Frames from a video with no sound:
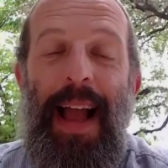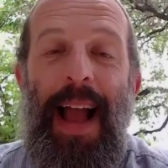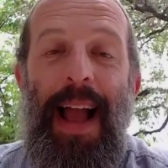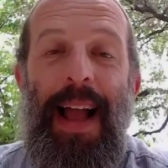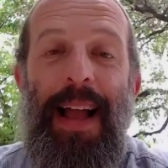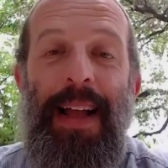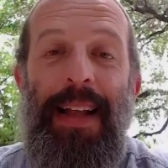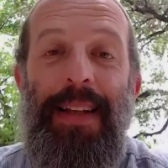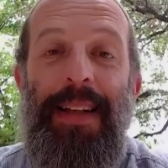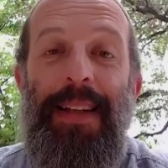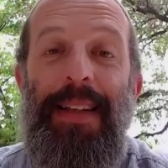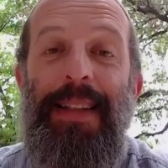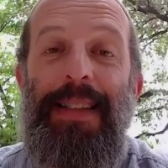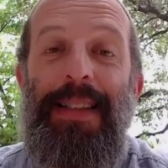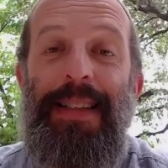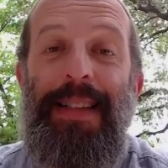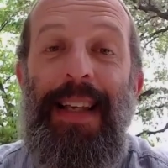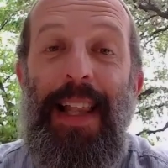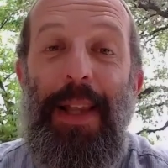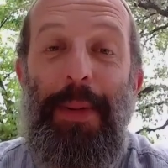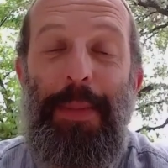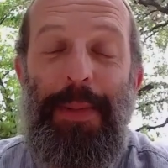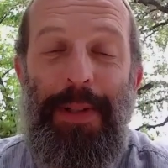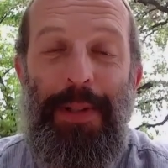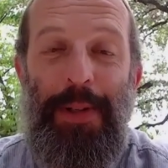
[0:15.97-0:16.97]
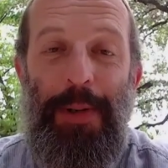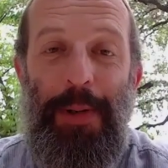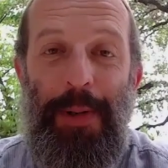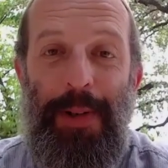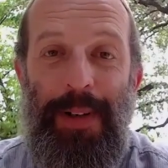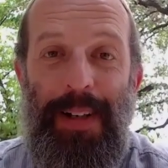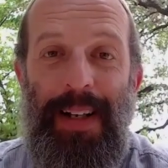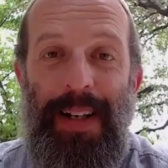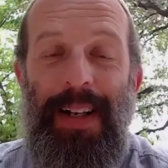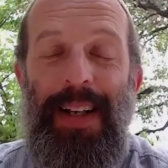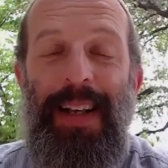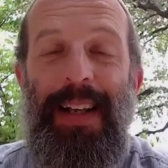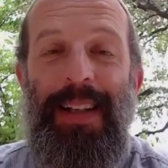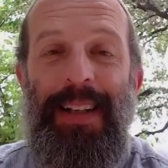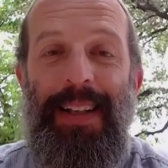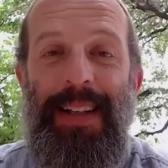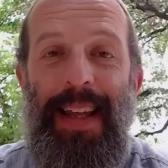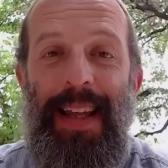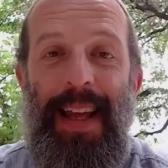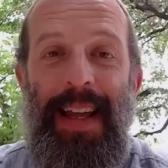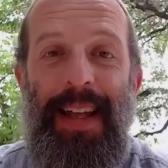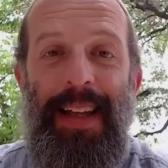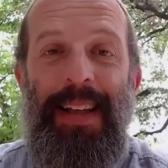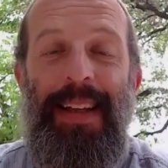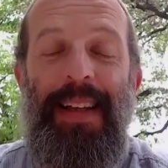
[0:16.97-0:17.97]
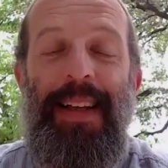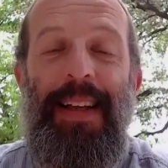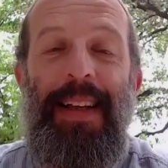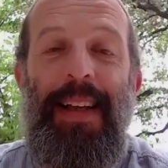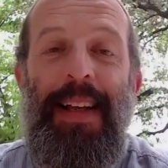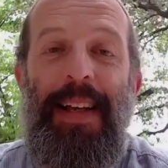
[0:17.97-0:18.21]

and celebratory day.